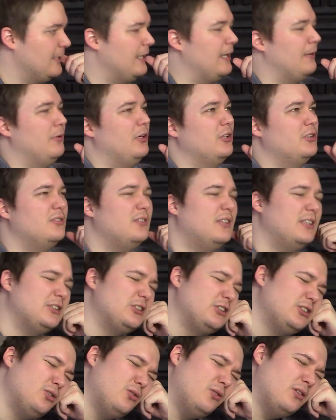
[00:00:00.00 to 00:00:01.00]
I'm also not
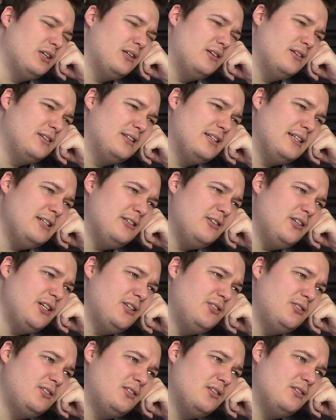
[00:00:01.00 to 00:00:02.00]
sure, did you
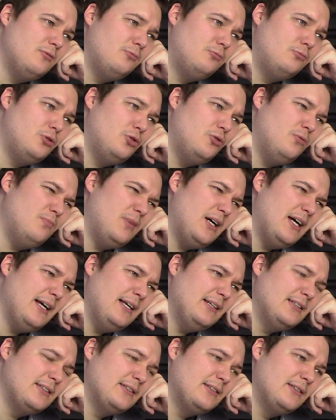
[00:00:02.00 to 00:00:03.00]
use the room
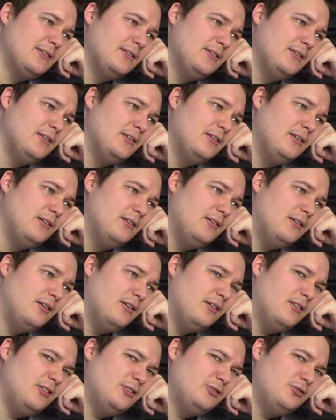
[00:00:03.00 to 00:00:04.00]
mics
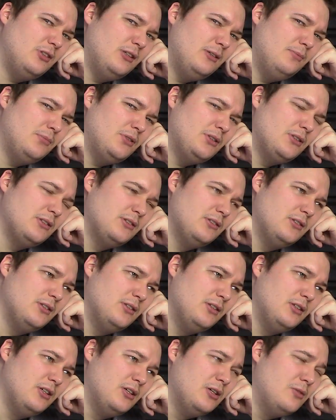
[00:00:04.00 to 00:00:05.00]
on the drums?
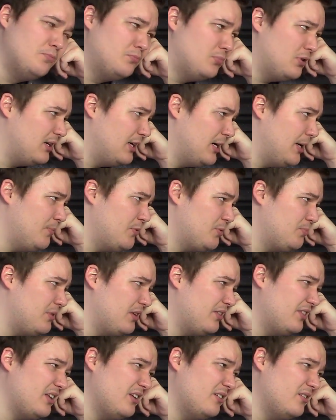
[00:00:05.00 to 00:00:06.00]
Perhaps,
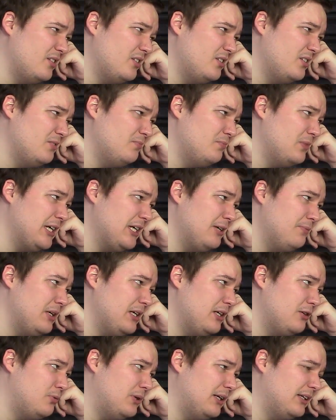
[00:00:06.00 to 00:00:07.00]
but they may
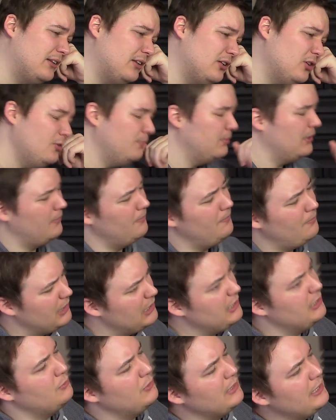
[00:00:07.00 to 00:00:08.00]
be quite low,
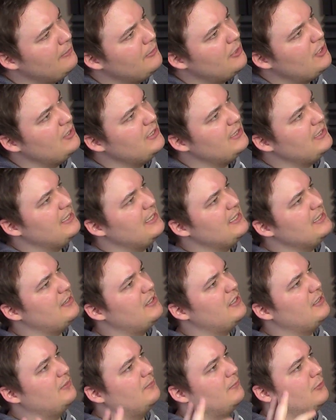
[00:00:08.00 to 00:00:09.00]
because what I'm noticing is
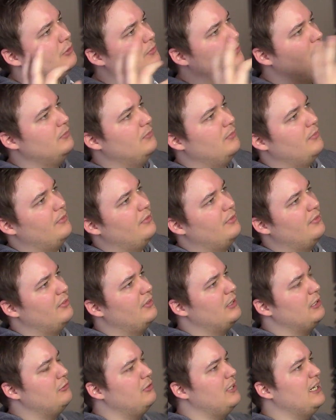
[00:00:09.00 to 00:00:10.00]
the
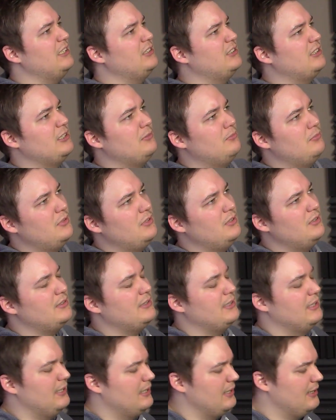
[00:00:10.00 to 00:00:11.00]
crash
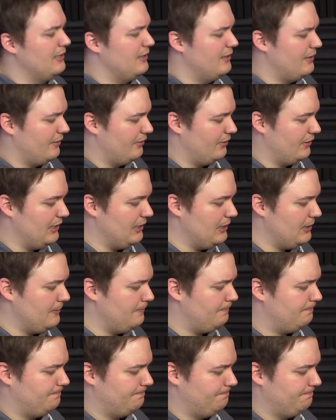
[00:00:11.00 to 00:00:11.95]
cymbals, they are